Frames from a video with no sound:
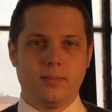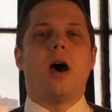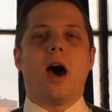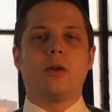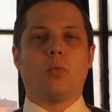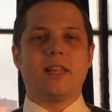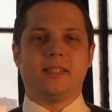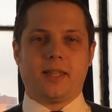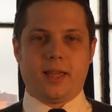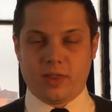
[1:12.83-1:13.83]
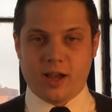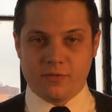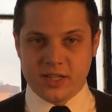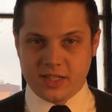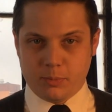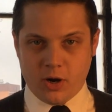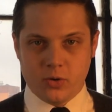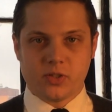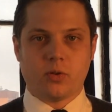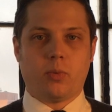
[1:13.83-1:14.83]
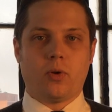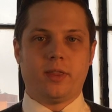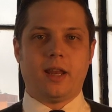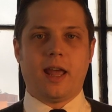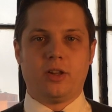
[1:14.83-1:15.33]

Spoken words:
On Wednesday, the Huffington Post reported that